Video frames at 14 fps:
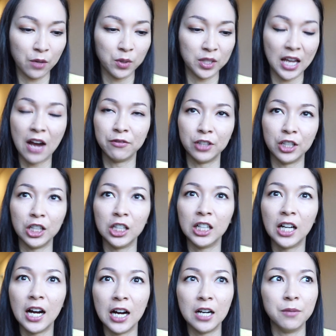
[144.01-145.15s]
it was
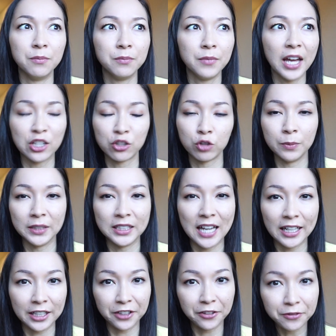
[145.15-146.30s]
ever um, extremely
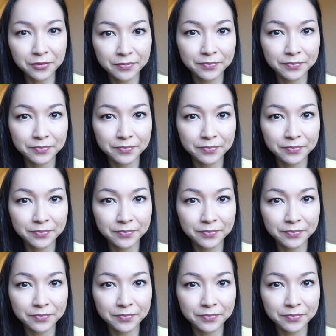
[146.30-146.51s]
negative.